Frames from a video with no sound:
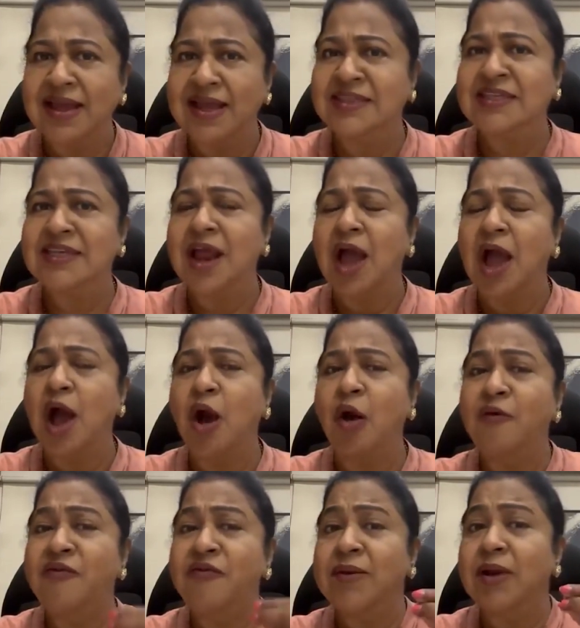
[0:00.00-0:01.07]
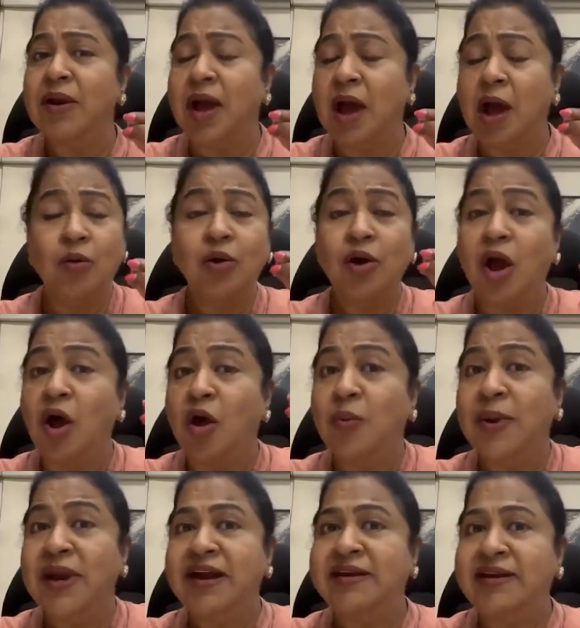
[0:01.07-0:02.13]
Is it how long
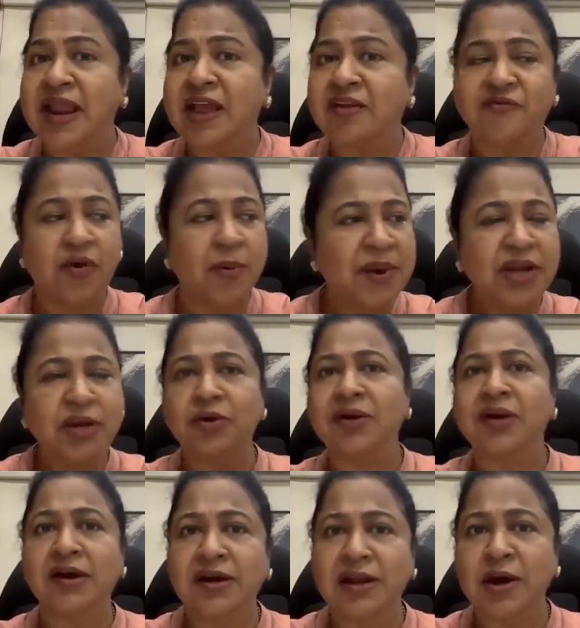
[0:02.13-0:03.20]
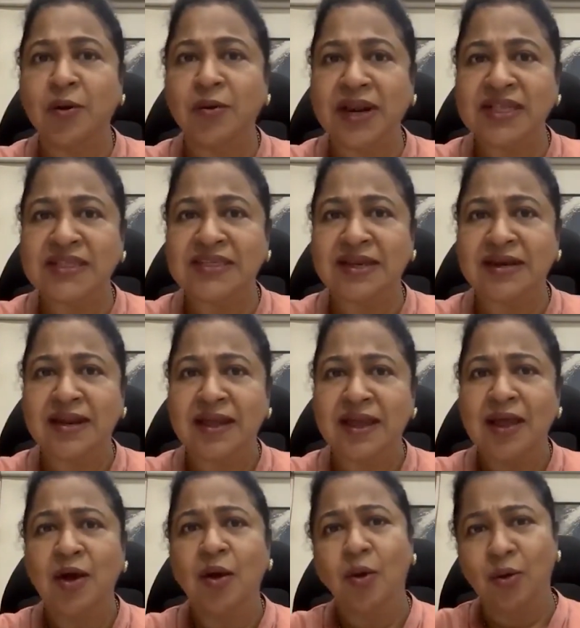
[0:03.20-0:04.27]
will it take for me to turn around and say,
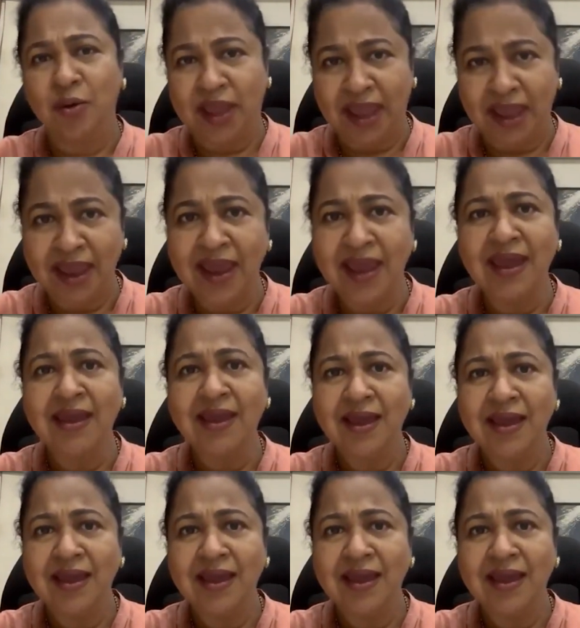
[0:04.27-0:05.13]
okay,